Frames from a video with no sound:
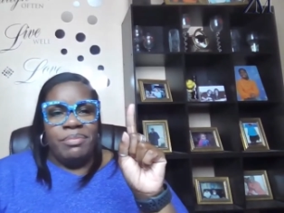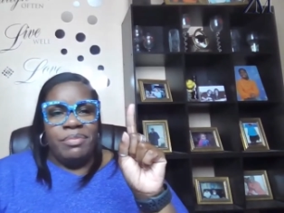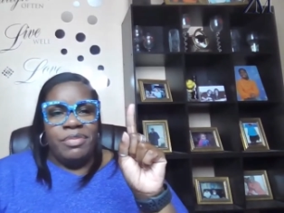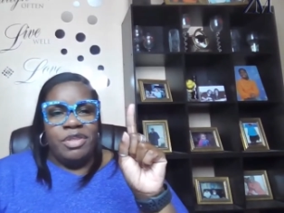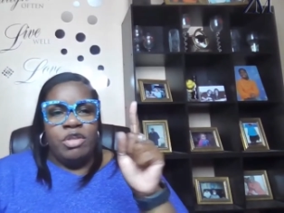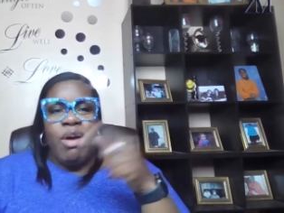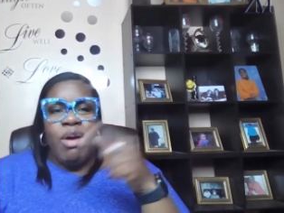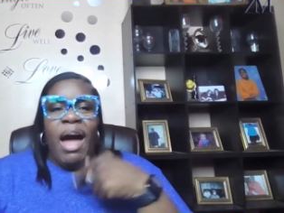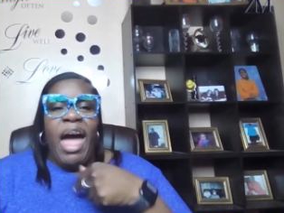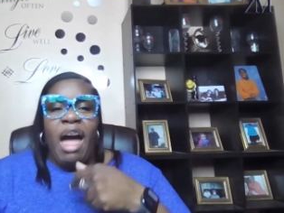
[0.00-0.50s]

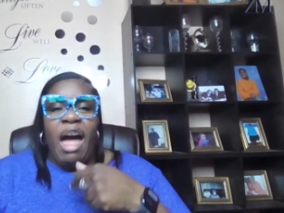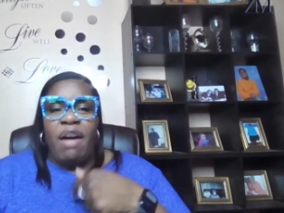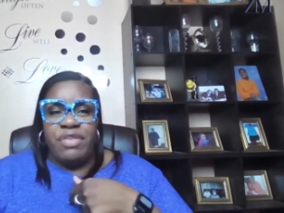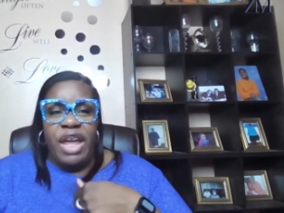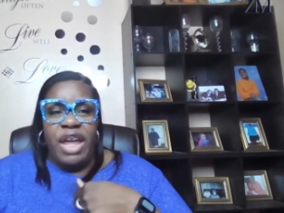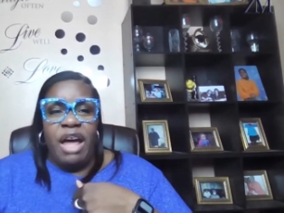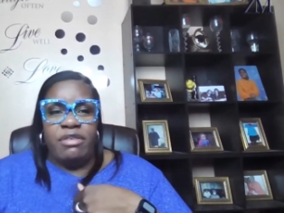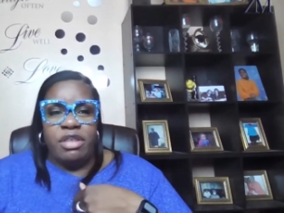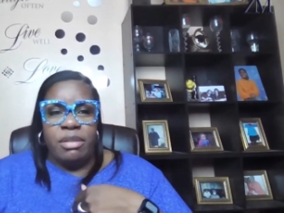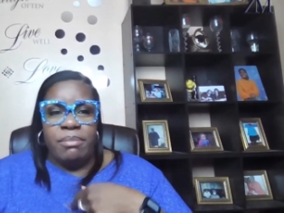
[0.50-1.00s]
So I have to
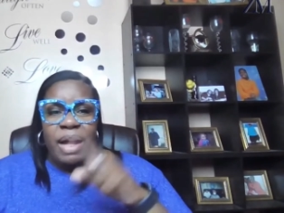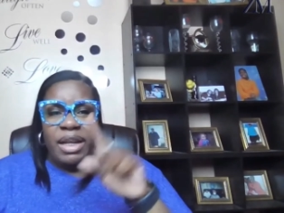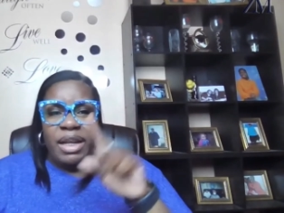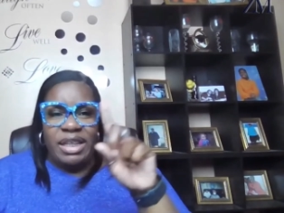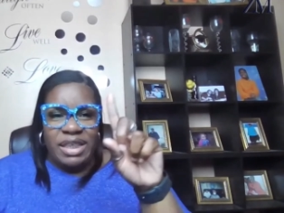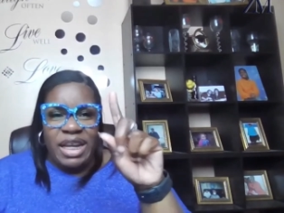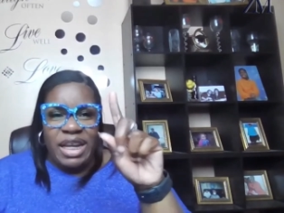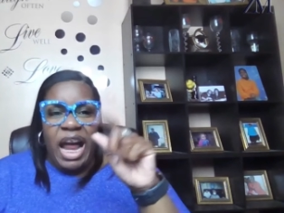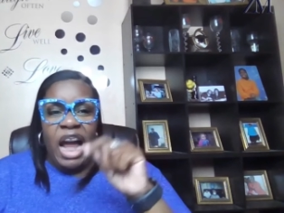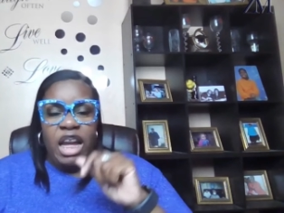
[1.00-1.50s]
have somebody
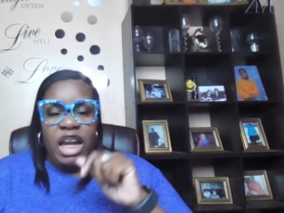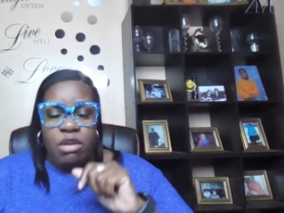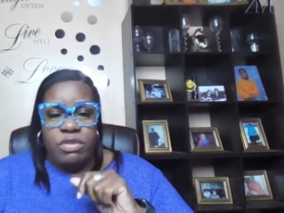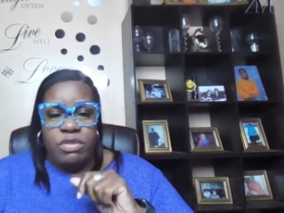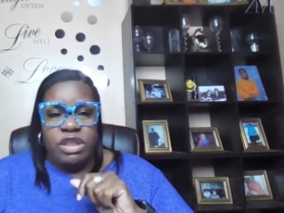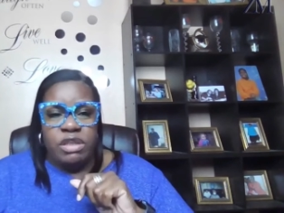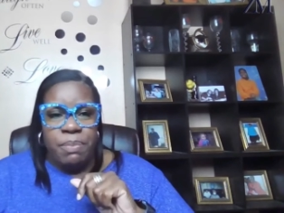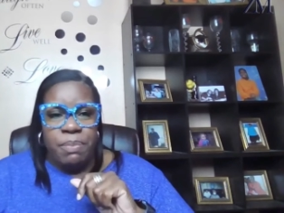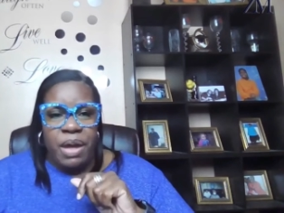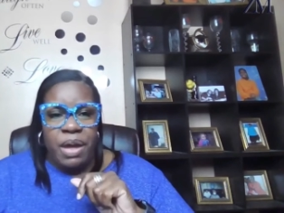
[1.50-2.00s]
that I can
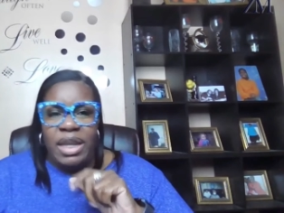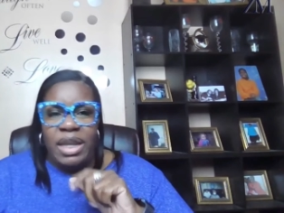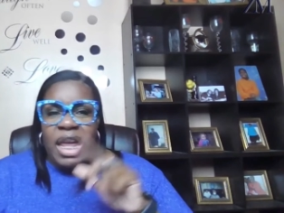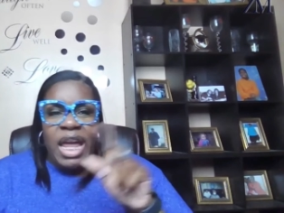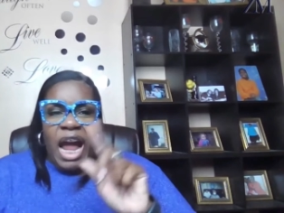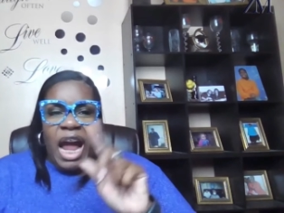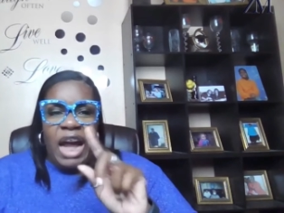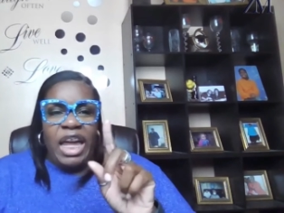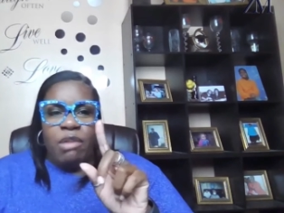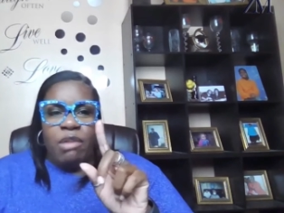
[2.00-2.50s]
respect.
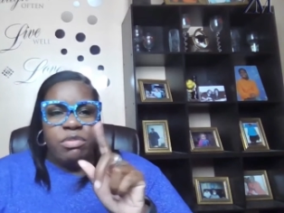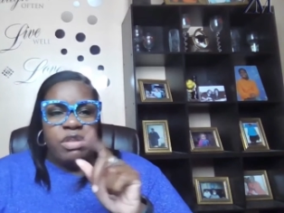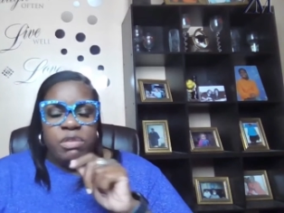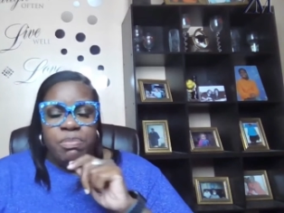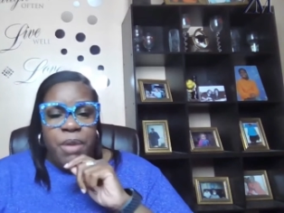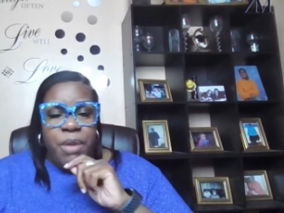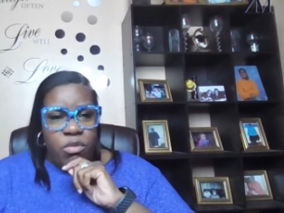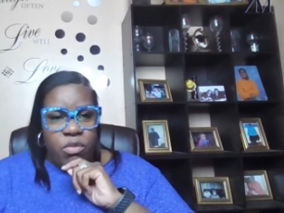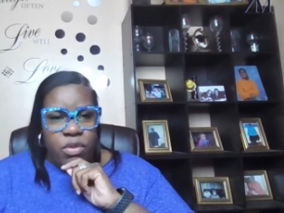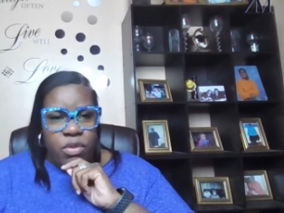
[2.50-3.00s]
I can't
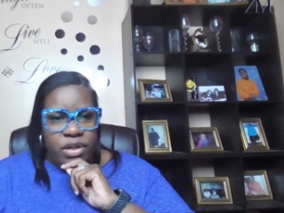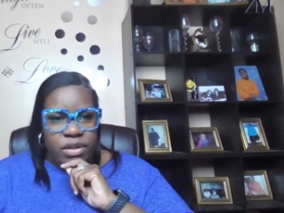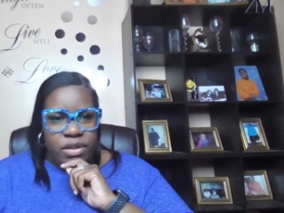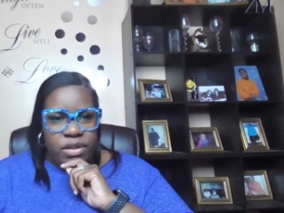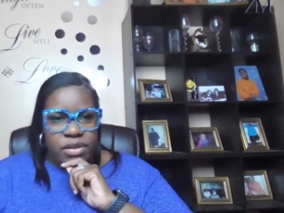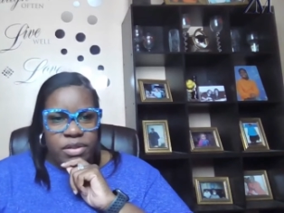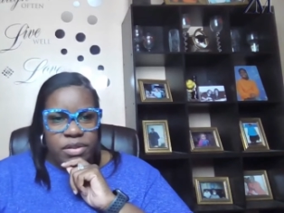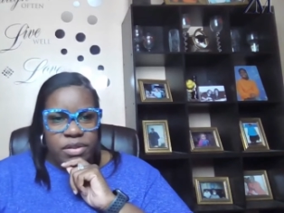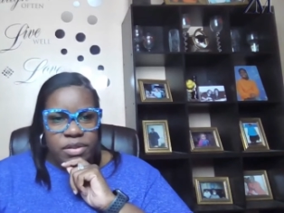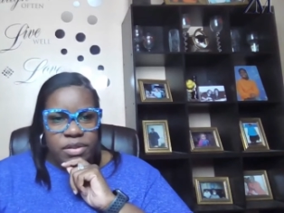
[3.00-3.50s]
respect
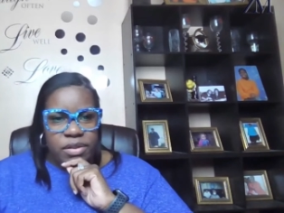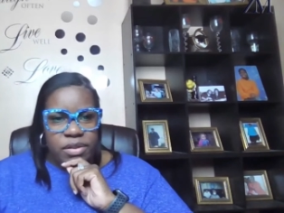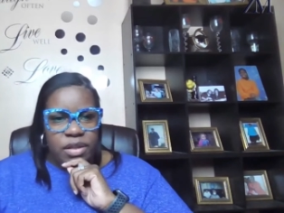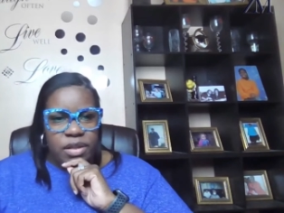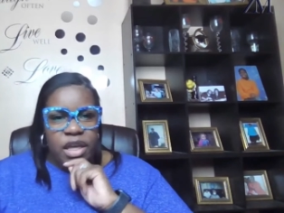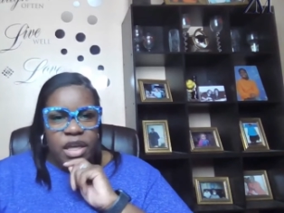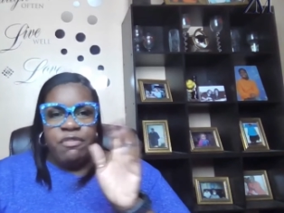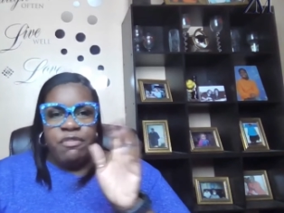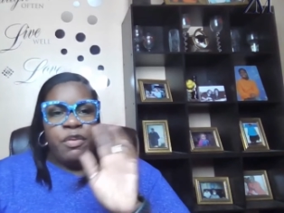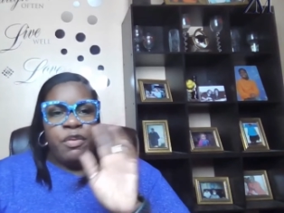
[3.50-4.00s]
weakness
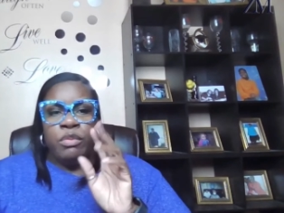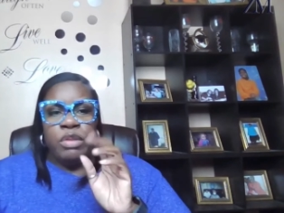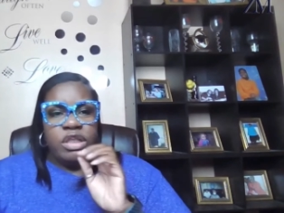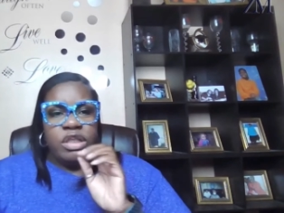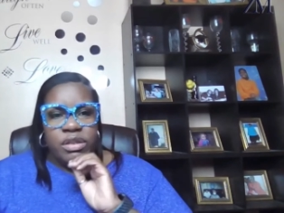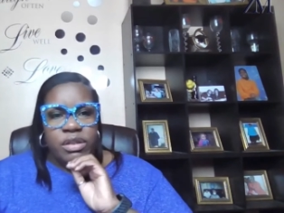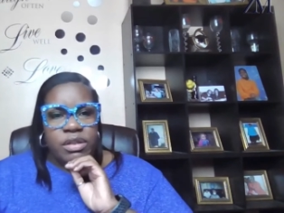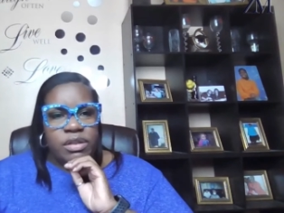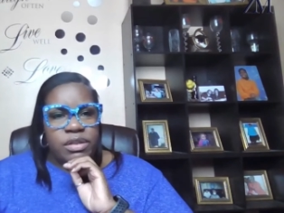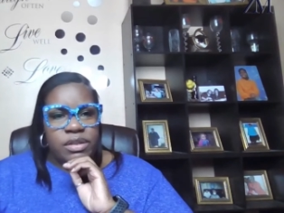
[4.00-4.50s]
and
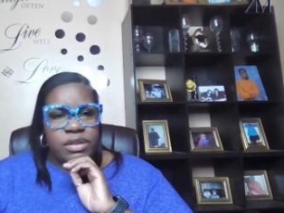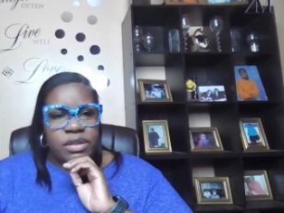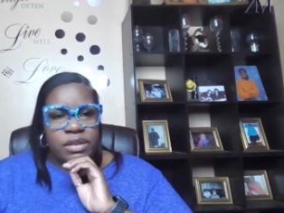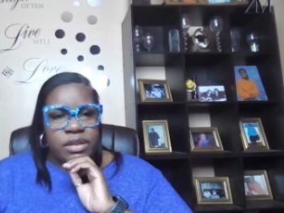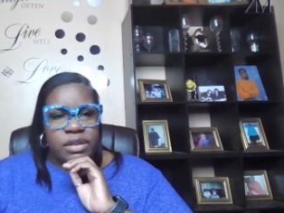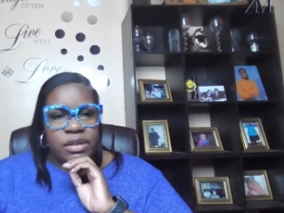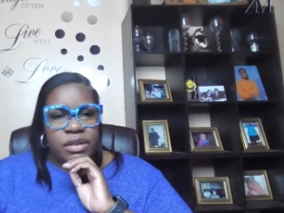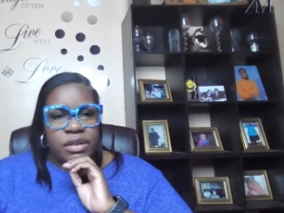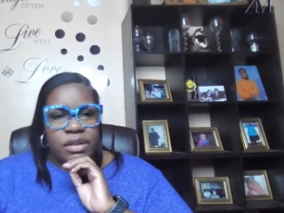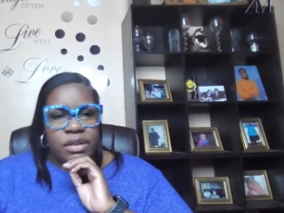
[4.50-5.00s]
foolishness.
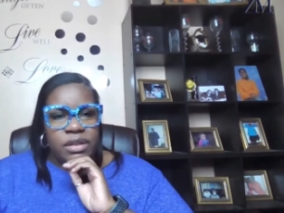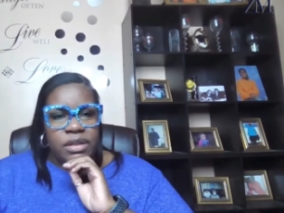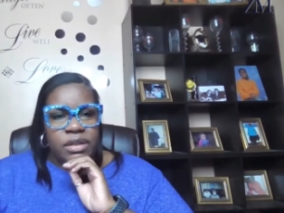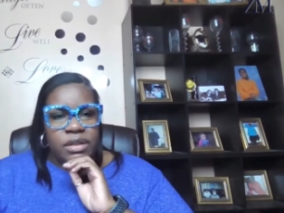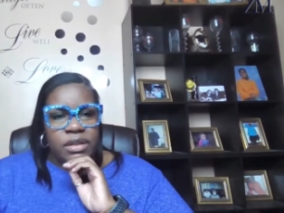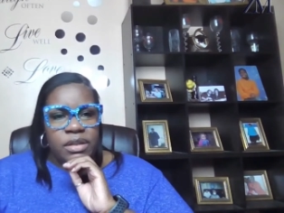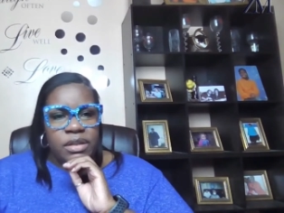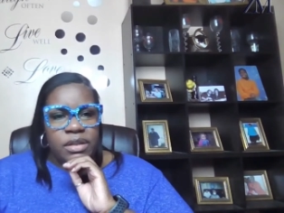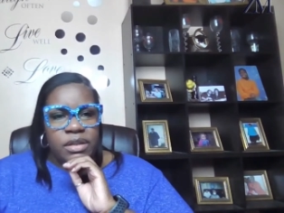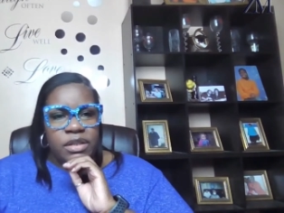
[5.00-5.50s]

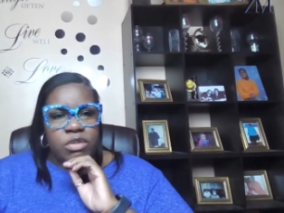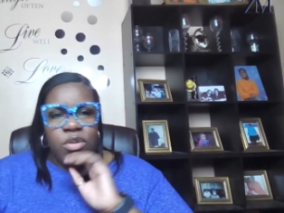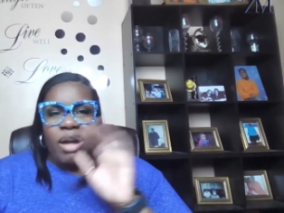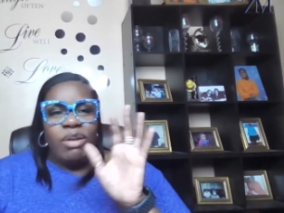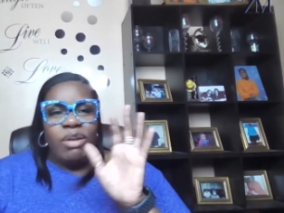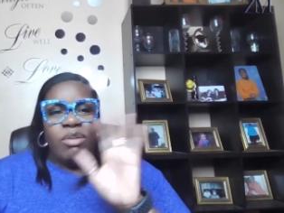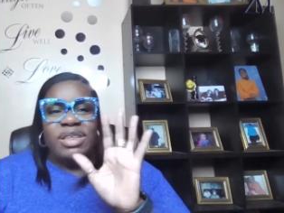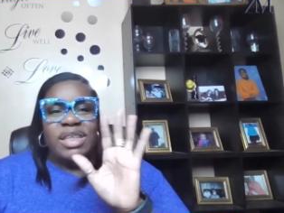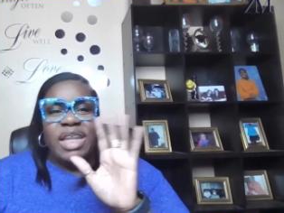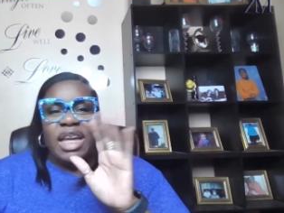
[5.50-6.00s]
So I
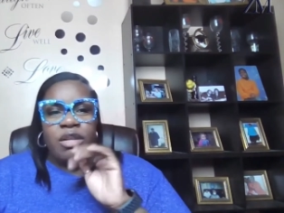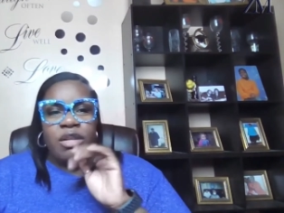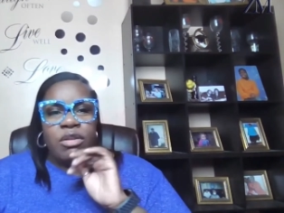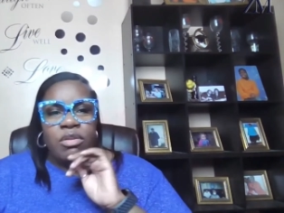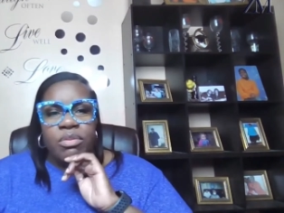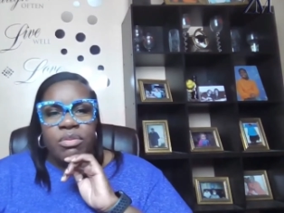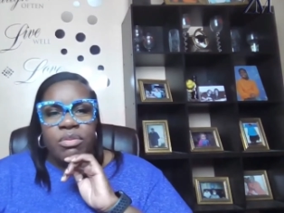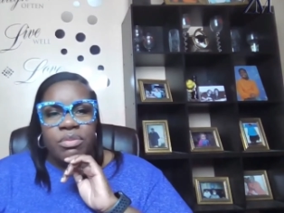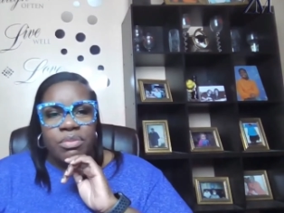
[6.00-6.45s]
don't settle.